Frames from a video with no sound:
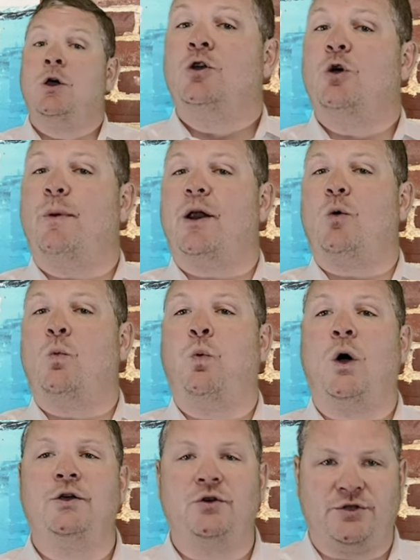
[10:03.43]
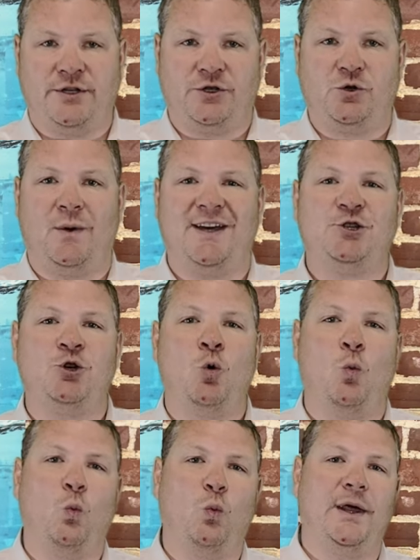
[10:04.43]
No matter what your situation,
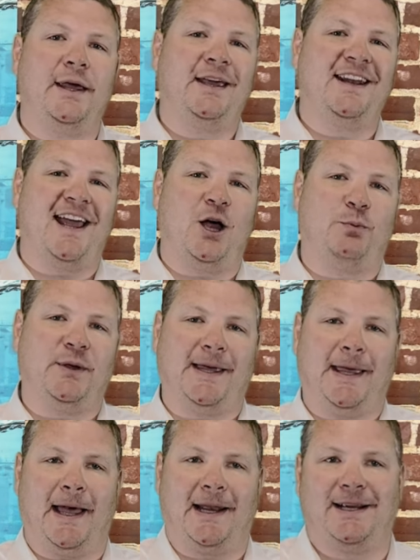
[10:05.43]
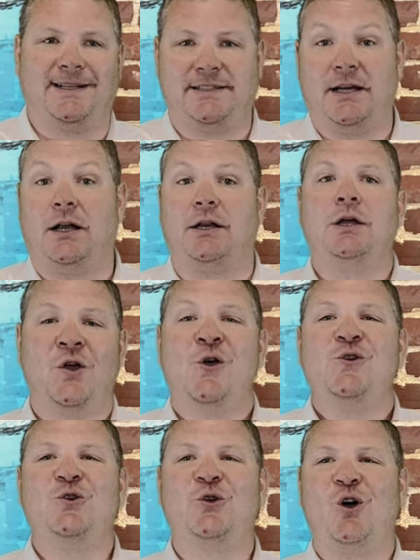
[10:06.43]
we can help you get it done.
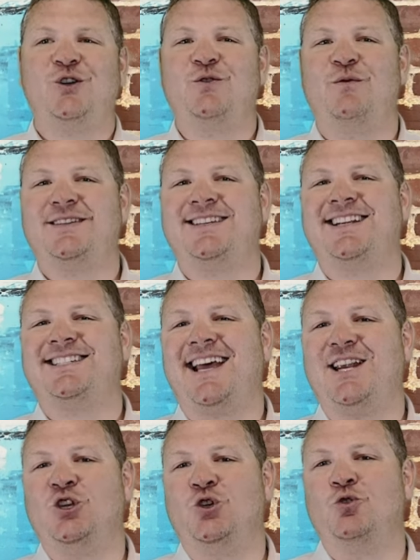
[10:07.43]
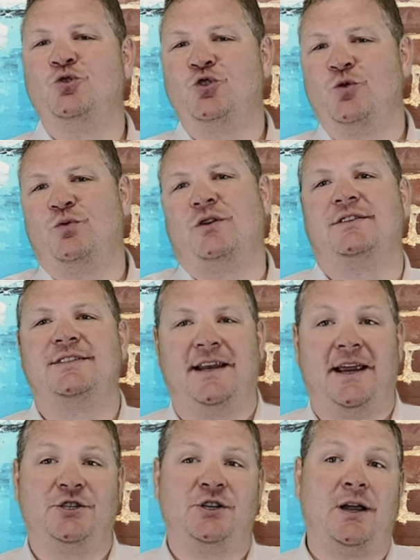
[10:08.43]
You can also visit us at
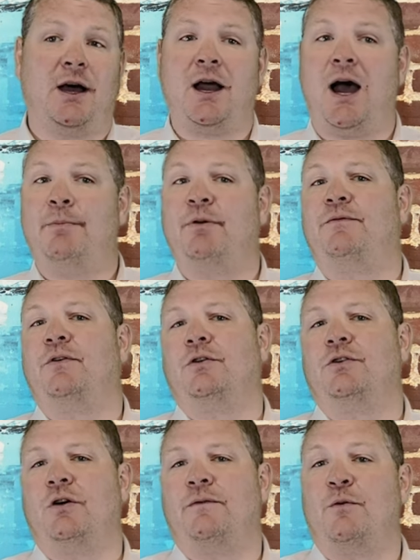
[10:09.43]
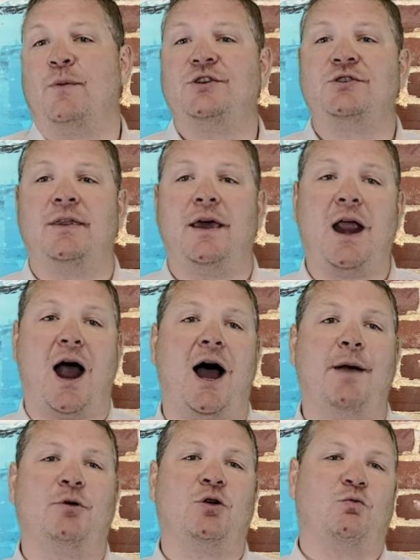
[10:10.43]
youtuberealestateagent.com and fill in your information. Then
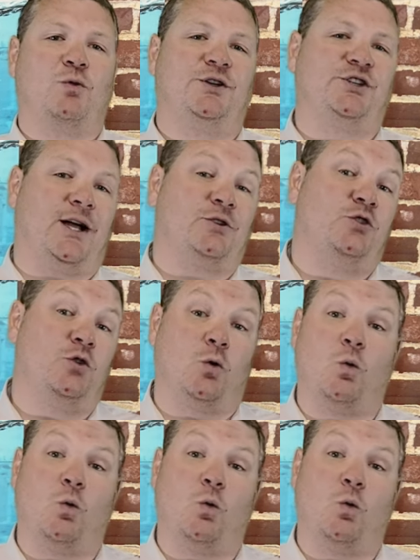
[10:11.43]
I'm going to reach out to you.